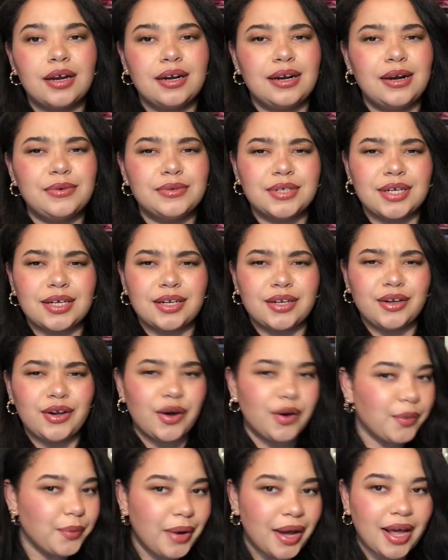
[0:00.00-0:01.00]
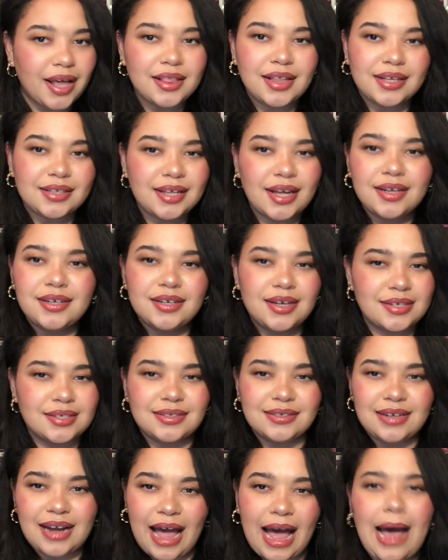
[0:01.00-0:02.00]
And I was like, no way, like, that
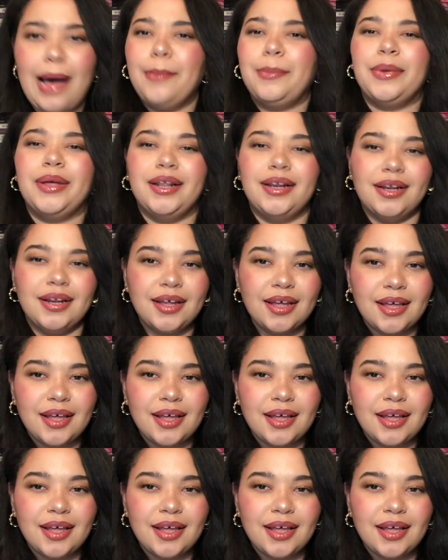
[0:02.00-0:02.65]
doesn't happen.